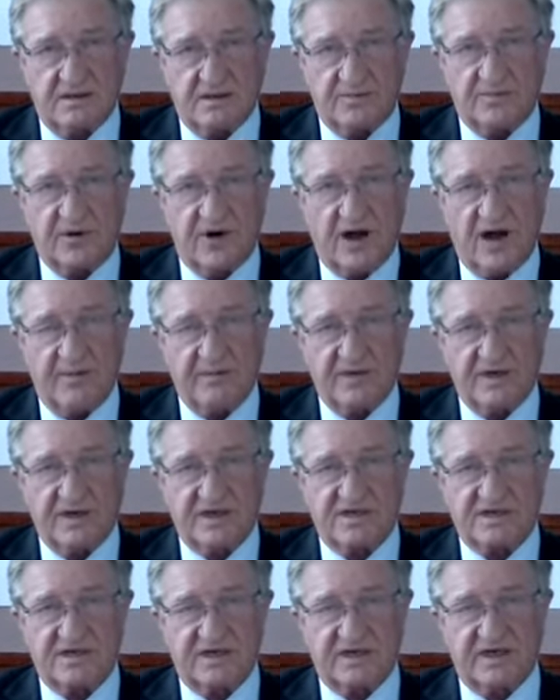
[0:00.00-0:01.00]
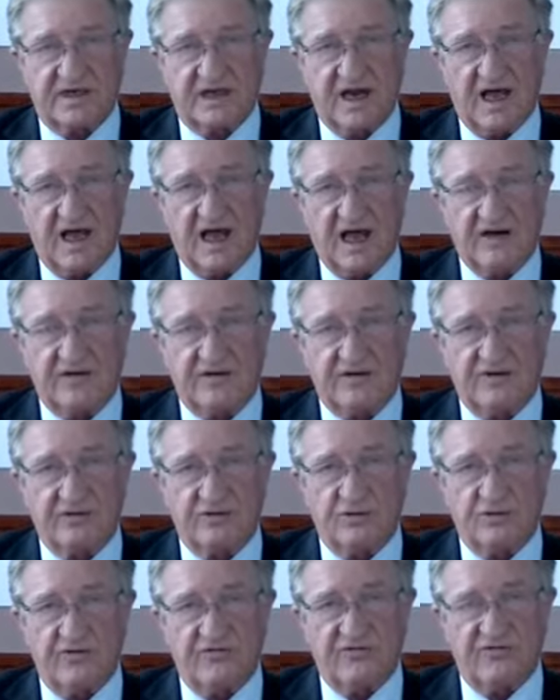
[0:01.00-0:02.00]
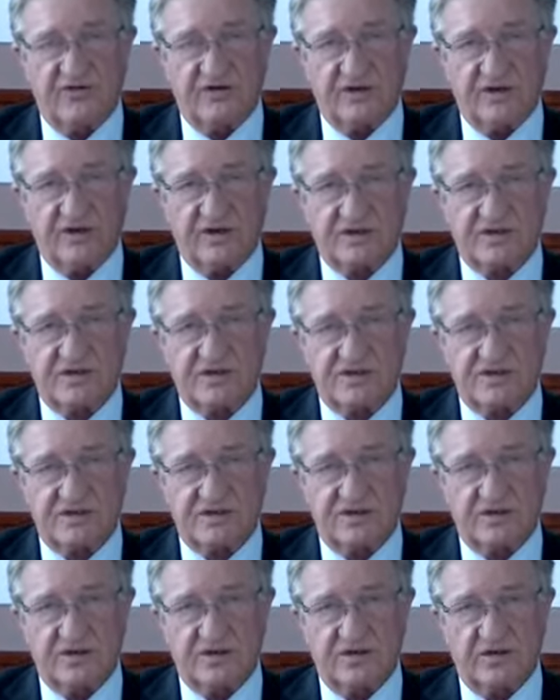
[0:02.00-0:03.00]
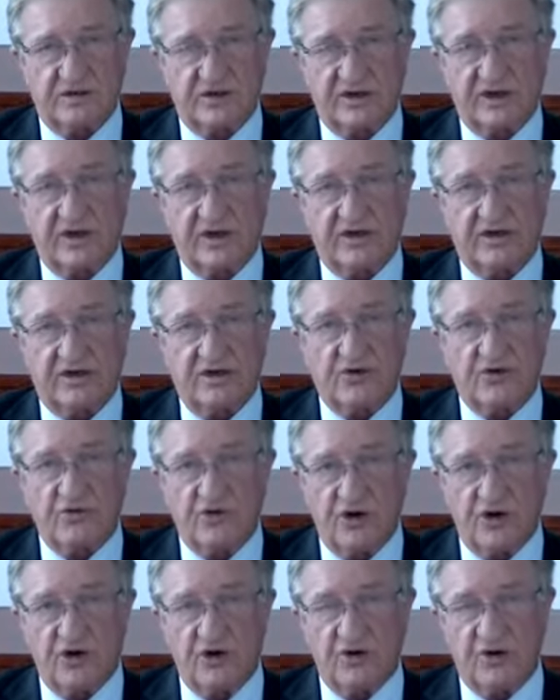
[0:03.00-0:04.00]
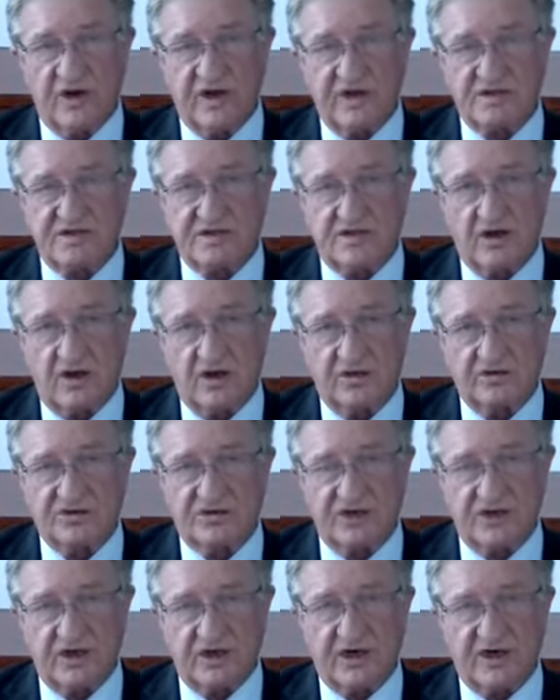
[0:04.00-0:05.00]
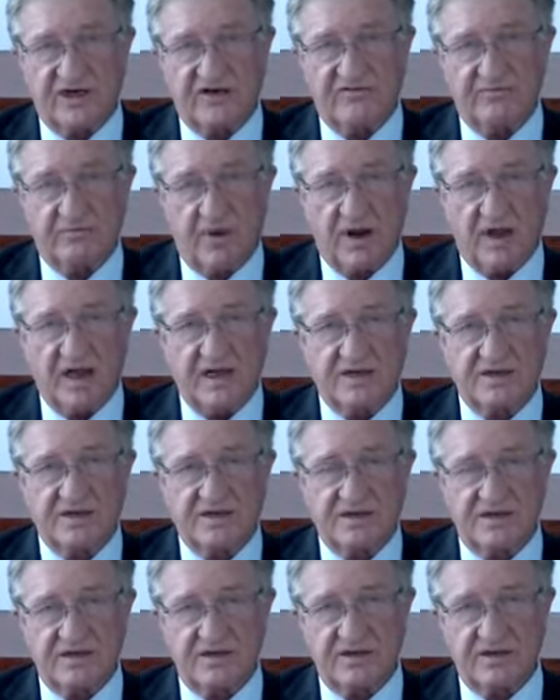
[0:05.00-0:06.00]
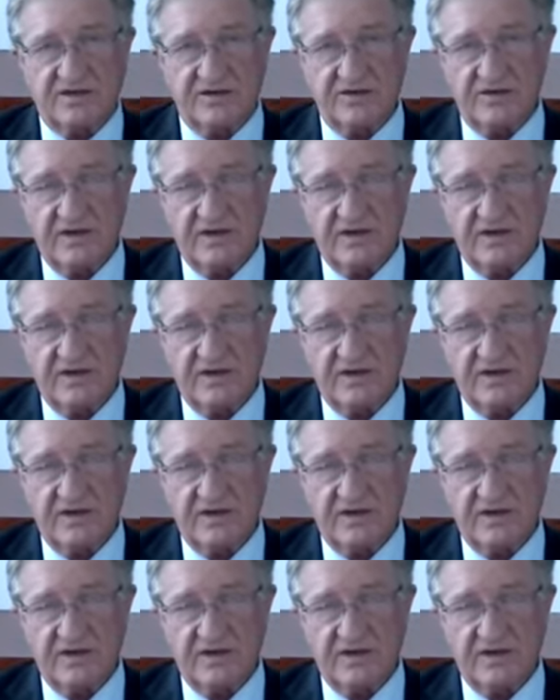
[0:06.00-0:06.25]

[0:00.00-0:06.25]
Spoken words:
the Prime Minister Gillard reverts to looking at Nauru as the alternative place to,